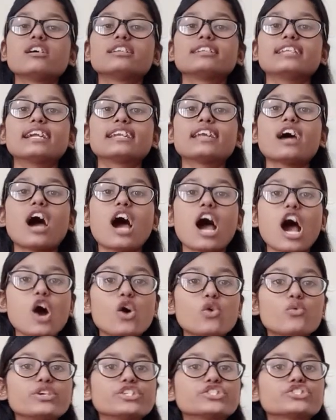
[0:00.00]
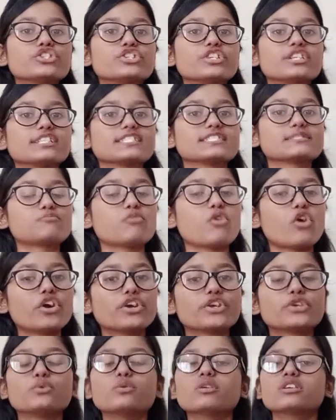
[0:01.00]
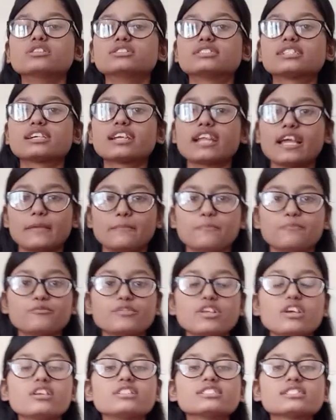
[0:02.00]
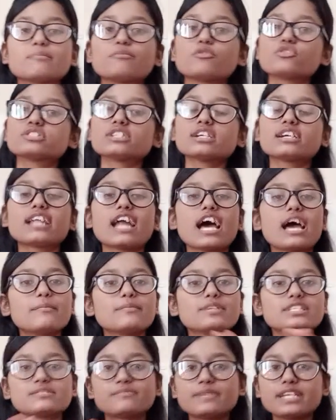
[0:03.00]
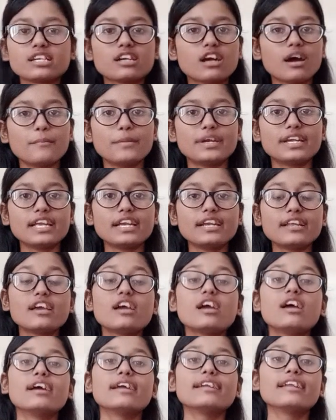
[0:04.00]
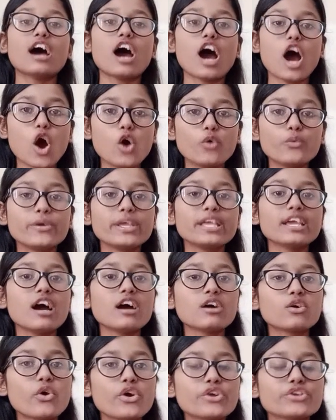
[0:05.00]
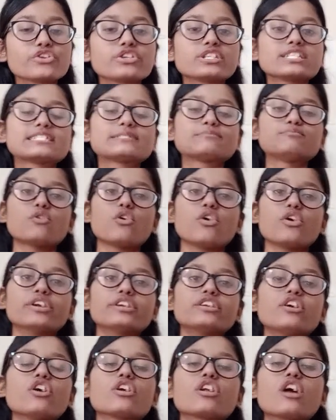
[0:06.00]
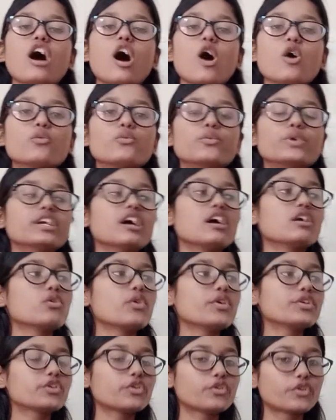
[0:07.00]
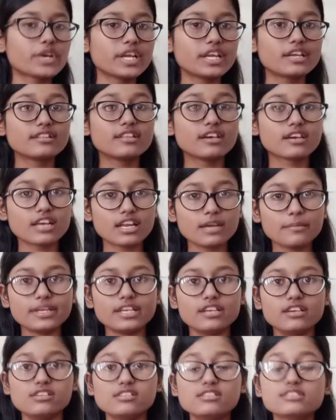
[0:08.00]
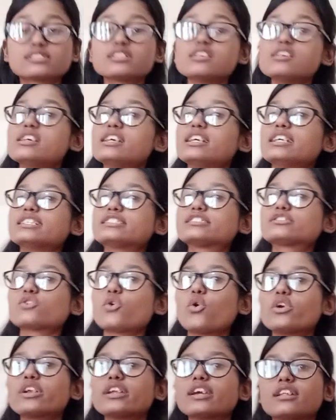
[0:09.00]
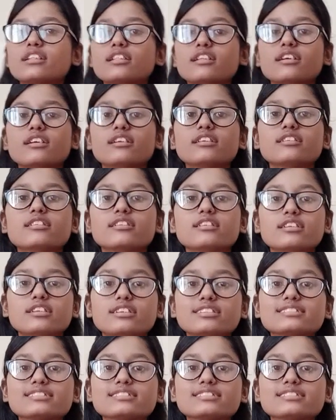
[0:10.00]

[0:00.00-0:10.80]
that how we should respond towards a crime. Suppose a crime is being committed, and how we are going to respond or how we are going to treat the criminals is told in the